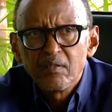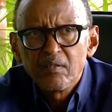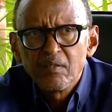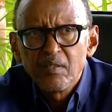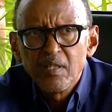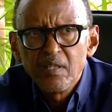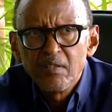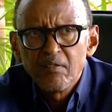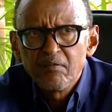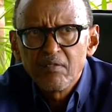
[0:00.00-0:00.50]

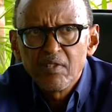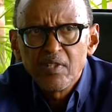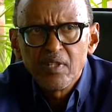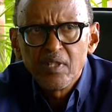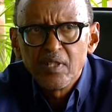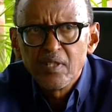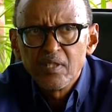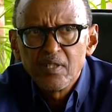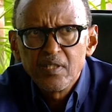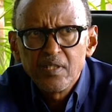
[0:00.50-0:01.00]
We
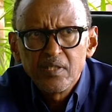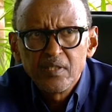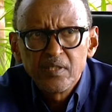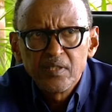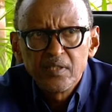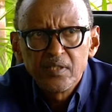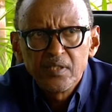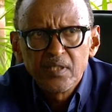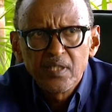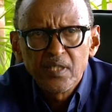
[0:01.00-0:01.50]
never
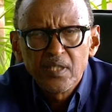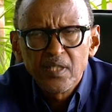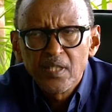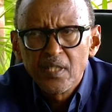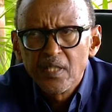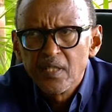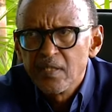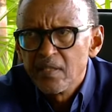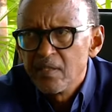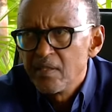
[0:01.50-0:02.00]

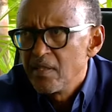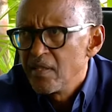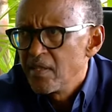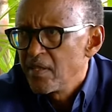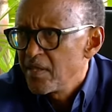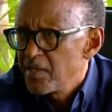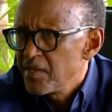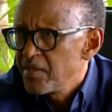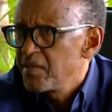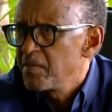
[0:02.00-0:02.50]

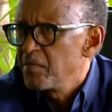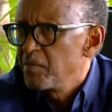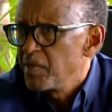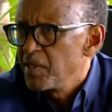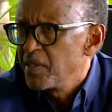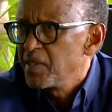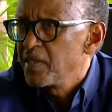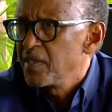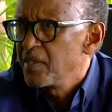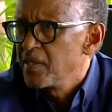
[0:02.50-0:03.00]

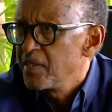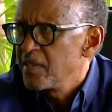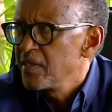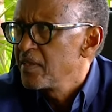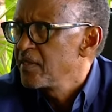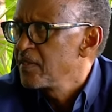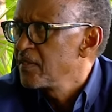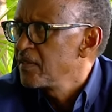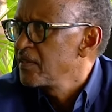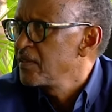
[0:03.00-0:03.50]
underestimated.
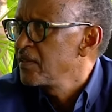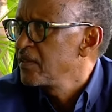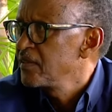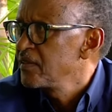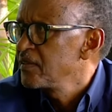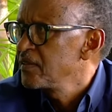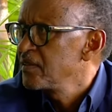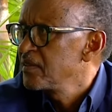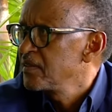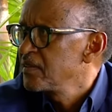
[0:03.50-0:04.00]

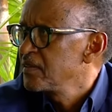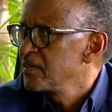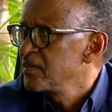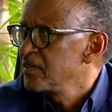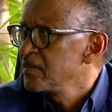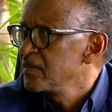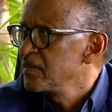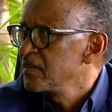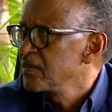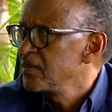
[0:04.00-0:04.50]

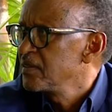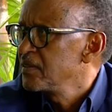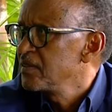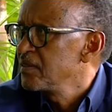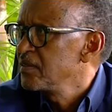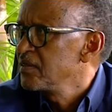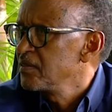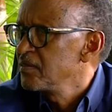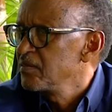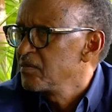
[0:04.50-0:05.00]
Uh,
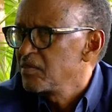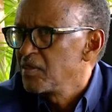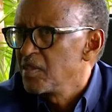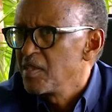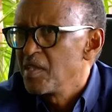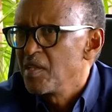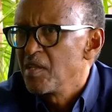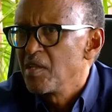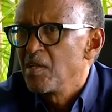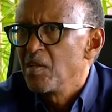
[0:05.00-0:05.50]

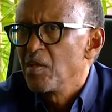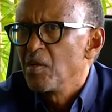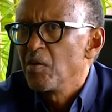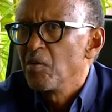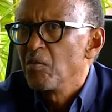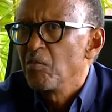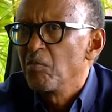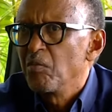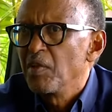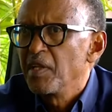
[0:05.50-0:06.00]

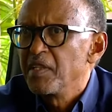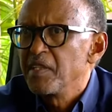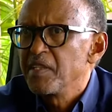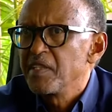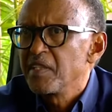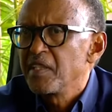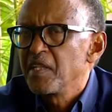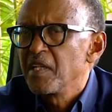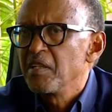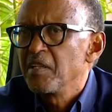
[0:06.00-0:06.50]
but
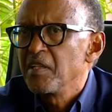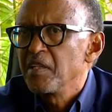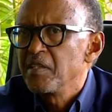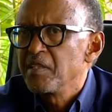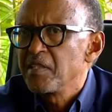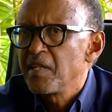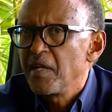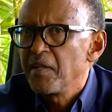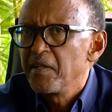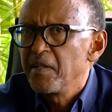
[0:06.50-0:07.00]
it,
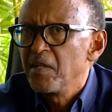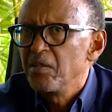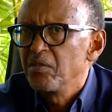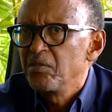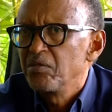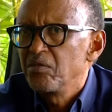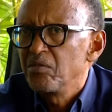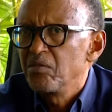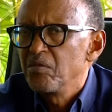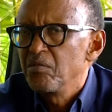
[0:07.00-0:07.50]
it turned
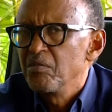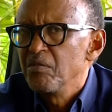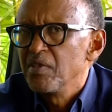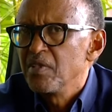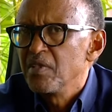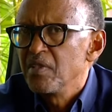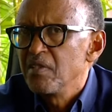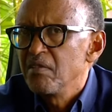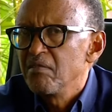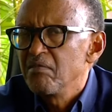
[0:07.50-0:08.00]
out to
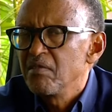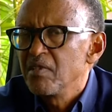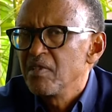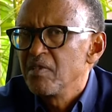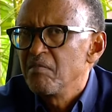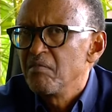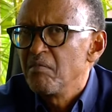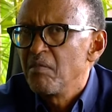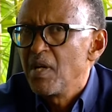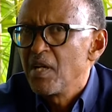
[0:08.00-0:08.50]
be
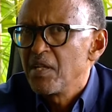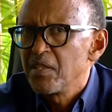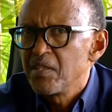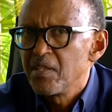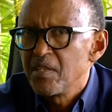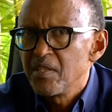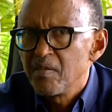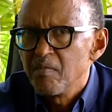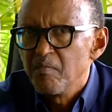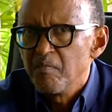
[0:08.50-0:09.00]
even
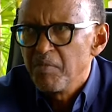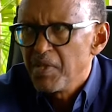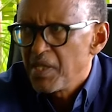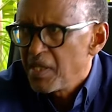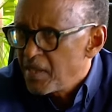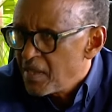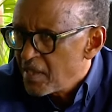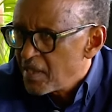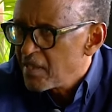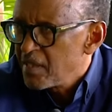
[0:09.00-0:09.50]
much
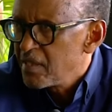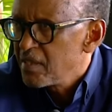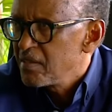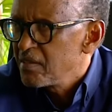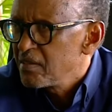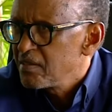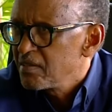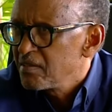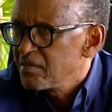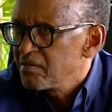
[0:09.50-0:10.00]
bigger,
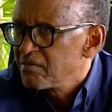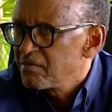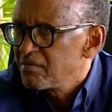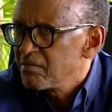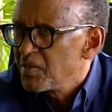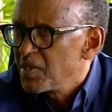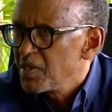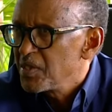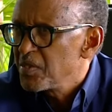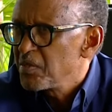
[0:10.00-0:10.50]

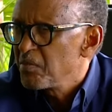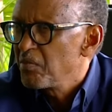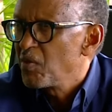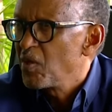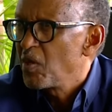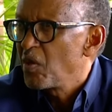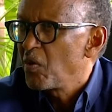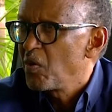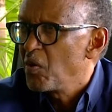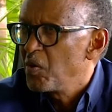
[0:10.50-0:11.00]
much
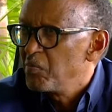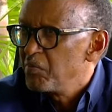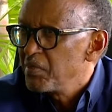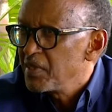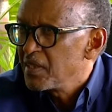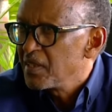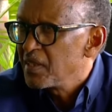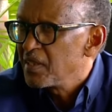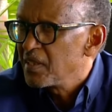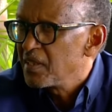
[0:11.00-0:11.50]
more
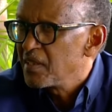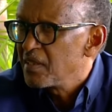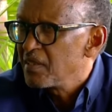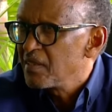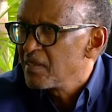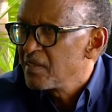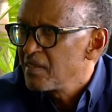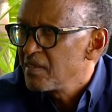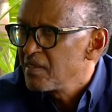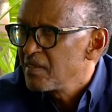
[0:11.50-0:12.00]

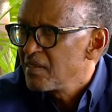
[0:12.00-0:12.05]
complicated